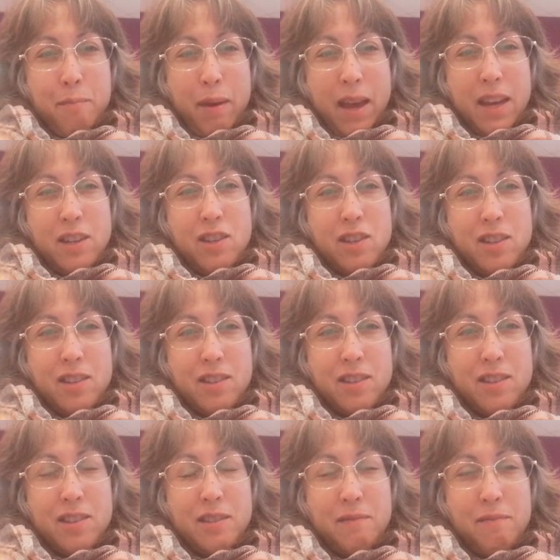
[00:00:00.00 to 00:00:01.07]

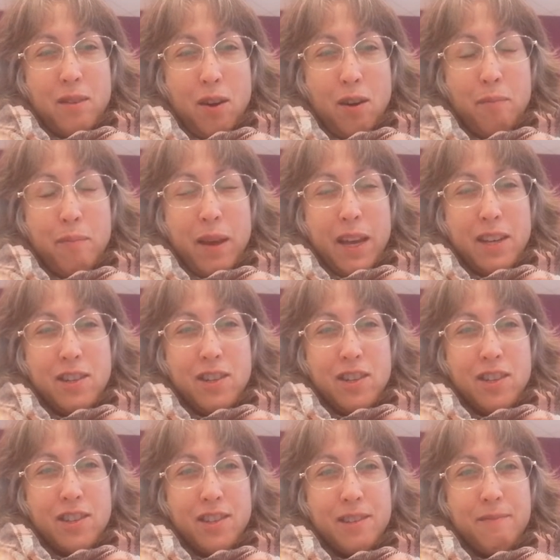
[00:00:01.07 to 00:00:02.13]
pages, all
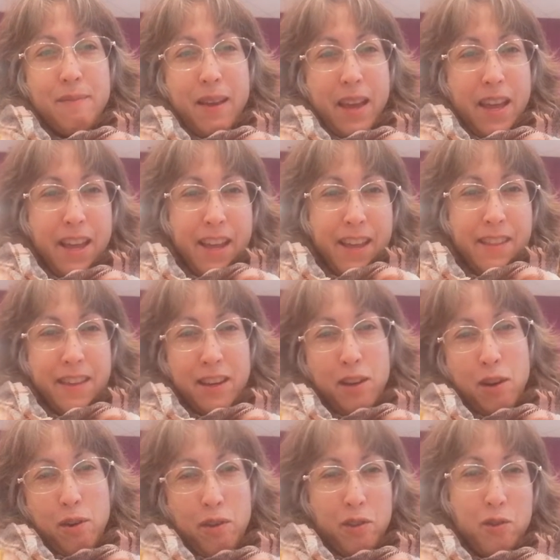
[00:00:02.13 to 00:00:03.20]
pages, and then
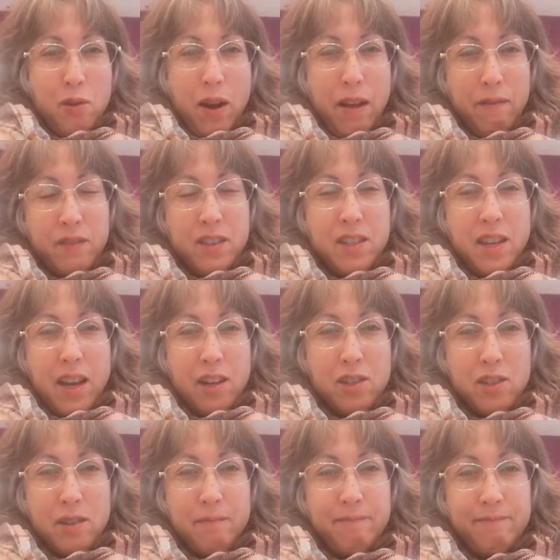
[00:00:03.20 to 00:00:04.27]
go to the draft
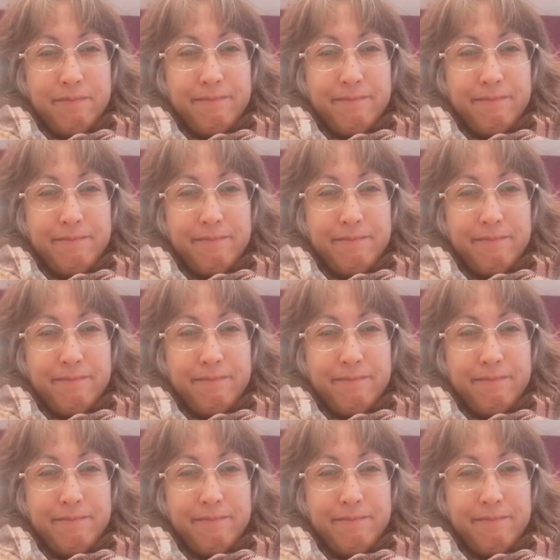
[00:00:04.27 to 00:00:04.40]
section.